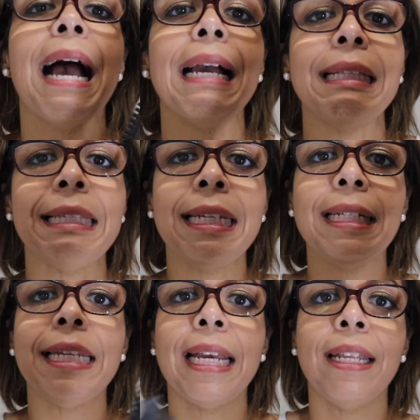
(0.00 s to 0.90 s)
I did
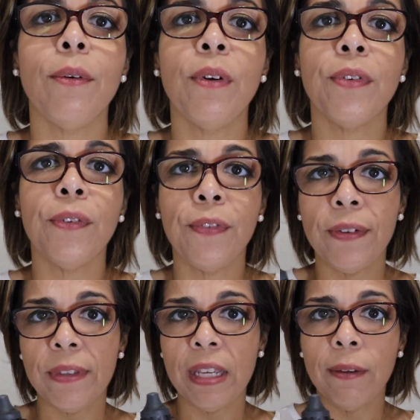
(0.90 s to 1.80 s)
get it with a
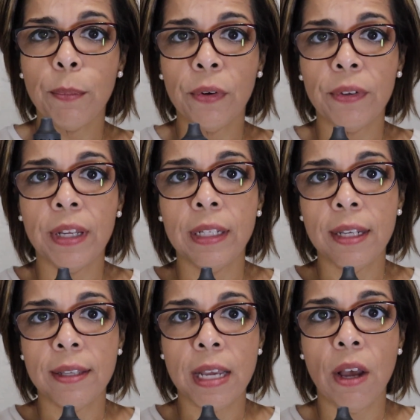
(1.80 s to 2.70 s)
15%
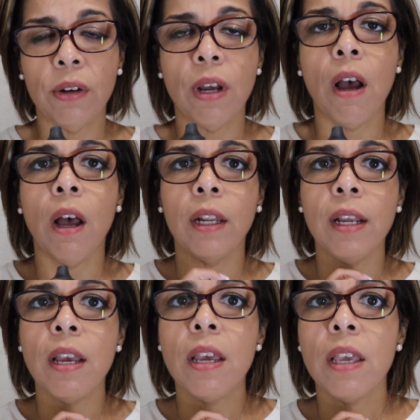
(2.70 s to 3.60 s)
discount
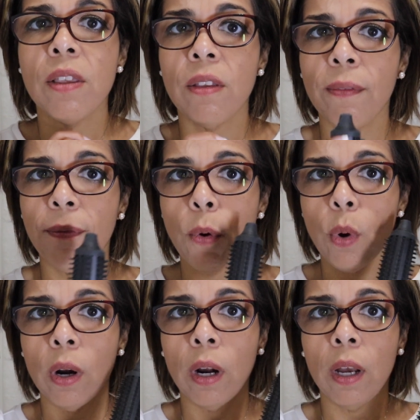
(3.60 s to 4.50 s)
on
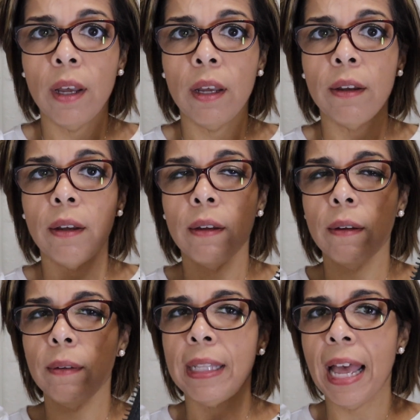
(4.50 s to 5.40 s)
Sephora
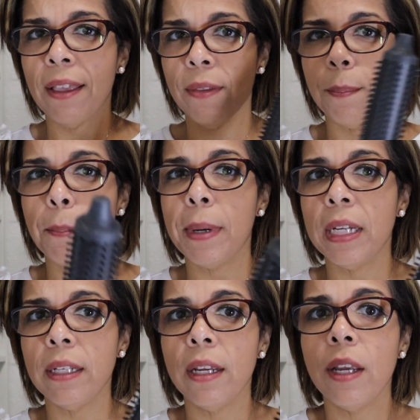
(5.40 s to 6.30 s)
last
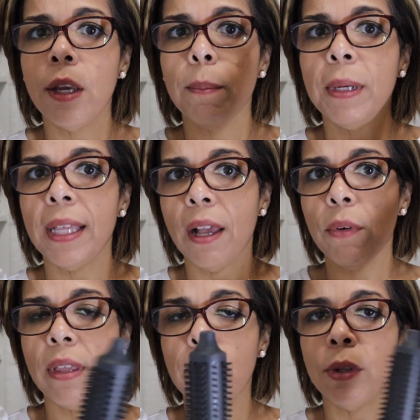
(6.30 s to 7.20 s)
month, because I
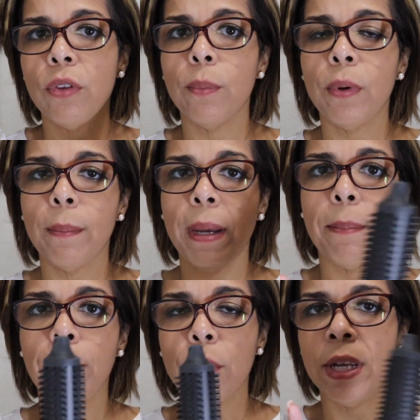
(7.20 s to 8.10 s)
was able to put my
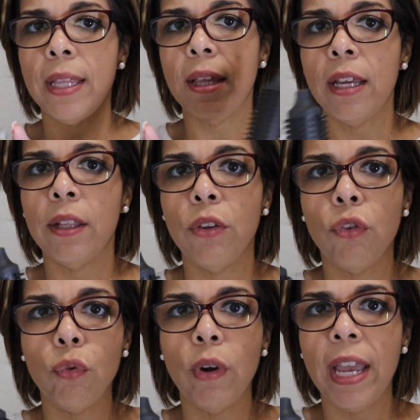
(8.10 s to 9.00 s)
points
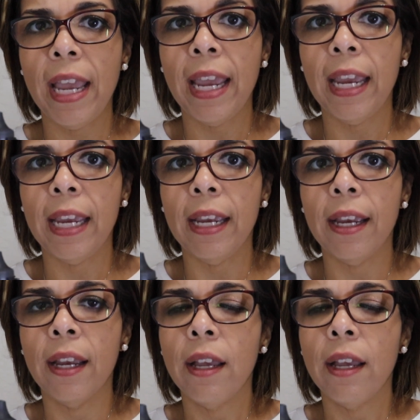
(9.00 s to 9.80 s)
into a